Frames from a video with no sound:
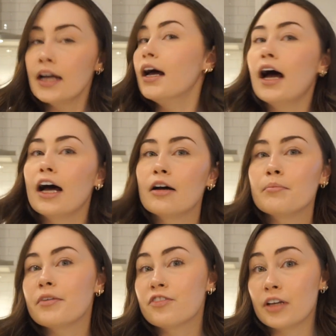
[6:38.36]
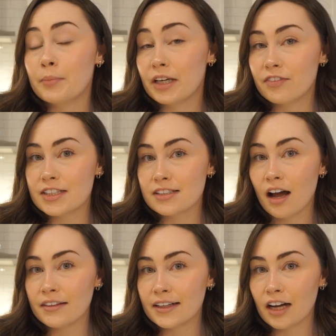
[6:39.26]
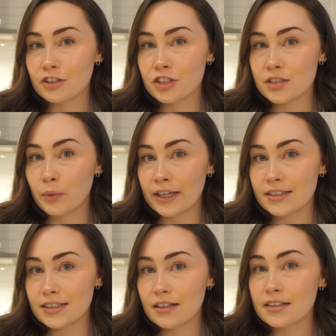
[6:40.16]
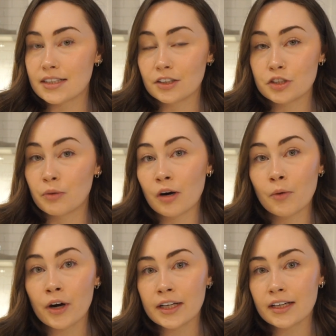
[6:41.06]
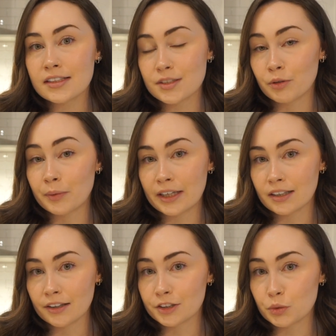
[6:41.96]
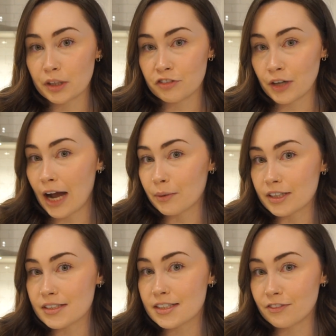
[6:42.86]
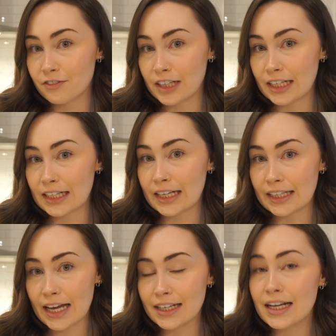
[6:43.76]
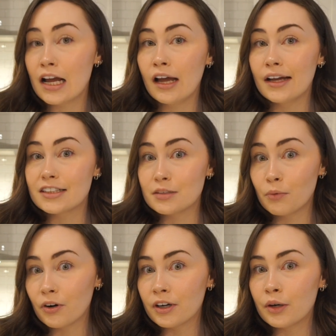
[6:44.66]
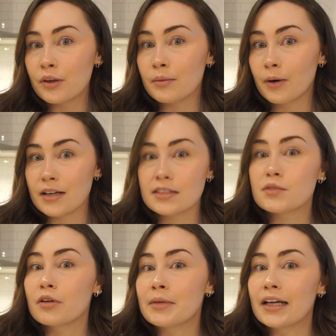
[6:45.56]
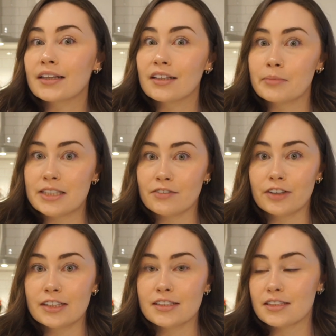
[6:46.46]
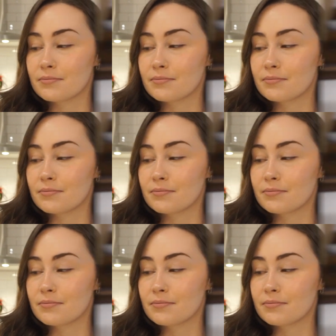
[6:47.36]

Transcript: But if it's not, then I'll just wait till tomorrow morning. So we'll wait another 24 hours to feed it again. And tomorrow the process will be a little bit different.